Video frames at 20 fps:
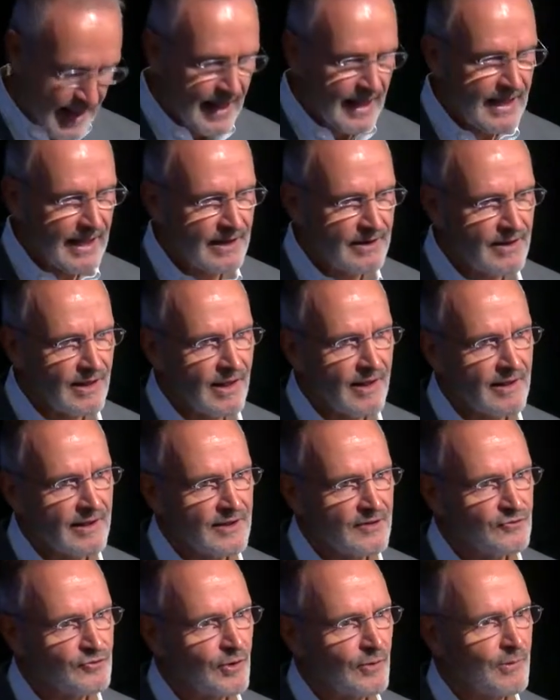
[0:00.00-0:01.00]
And
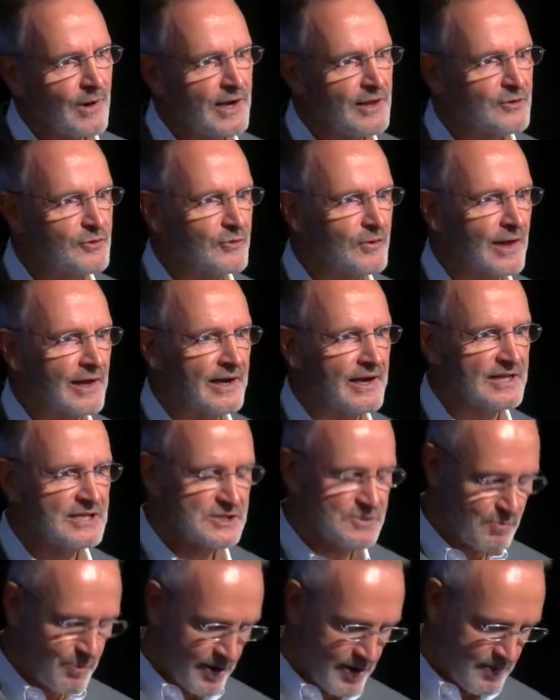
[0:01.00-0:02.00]
uh, so I want to do an
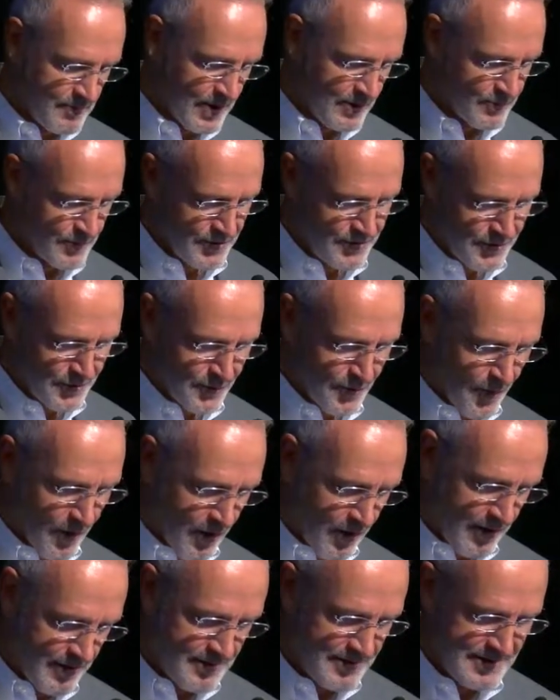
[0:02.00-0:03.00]
experiment with you
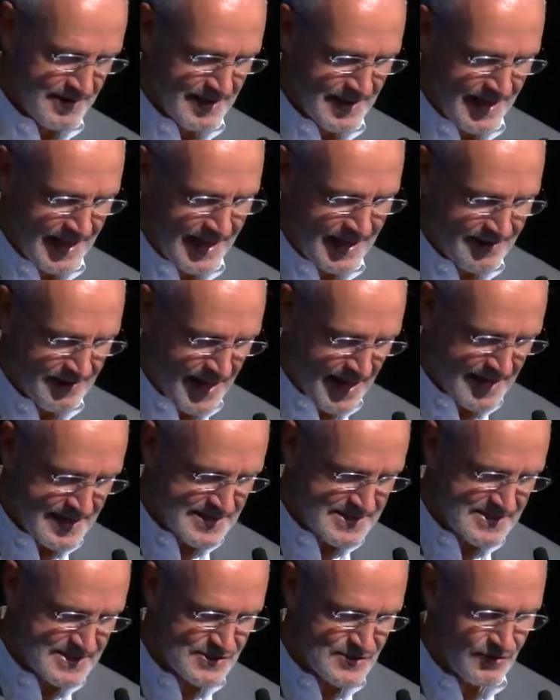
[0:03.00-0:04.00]
all. And that
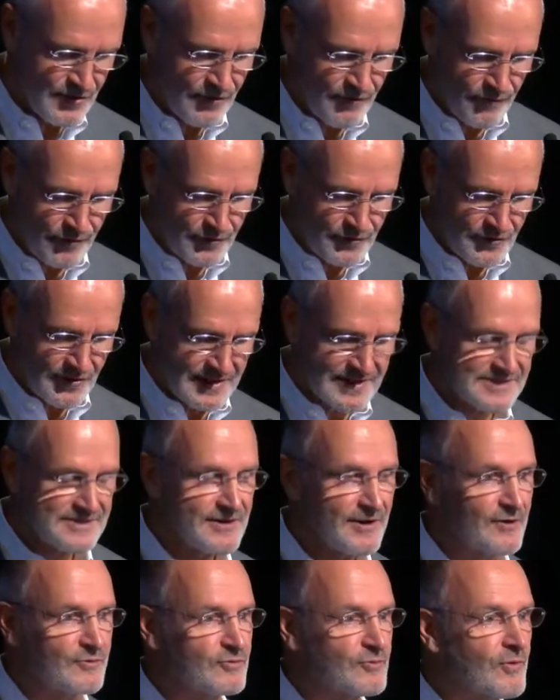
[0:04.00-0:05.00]
is the first thing it
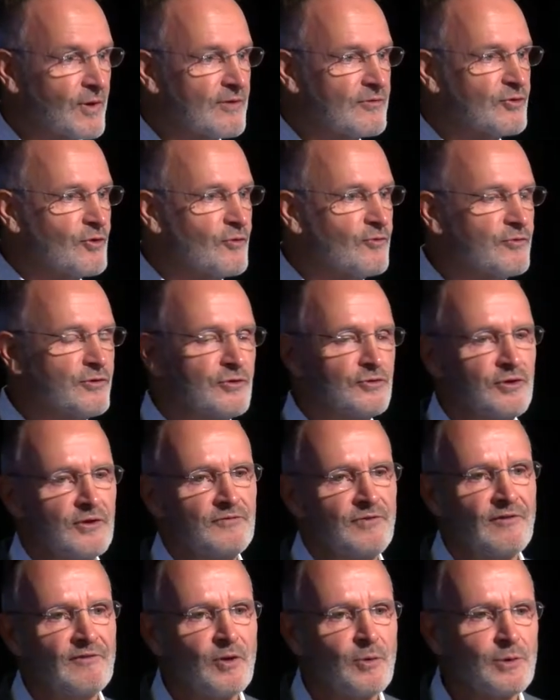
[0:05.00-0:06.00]
sounds. So, first,
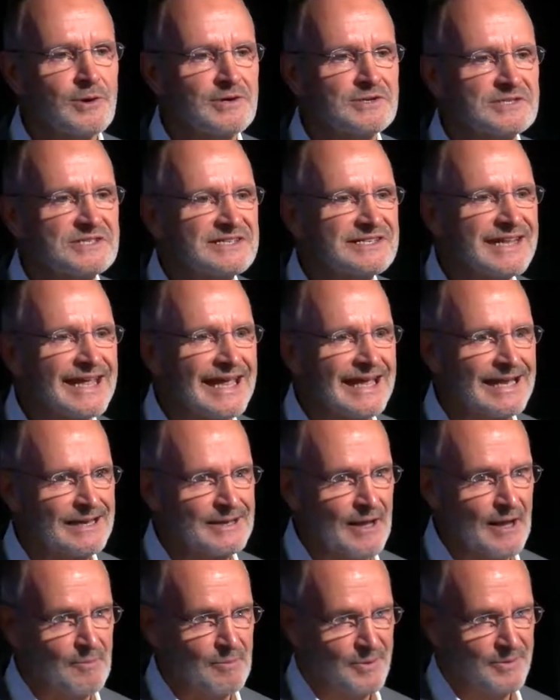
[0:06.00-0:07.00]
if everyone could
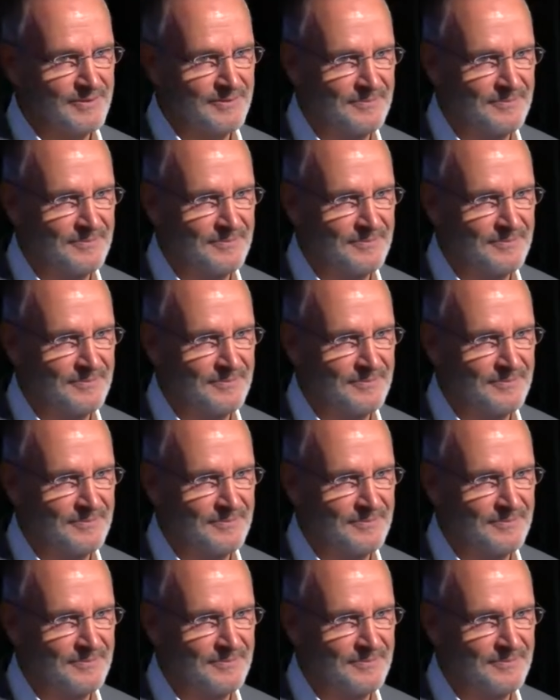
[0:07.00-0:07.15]
stand up.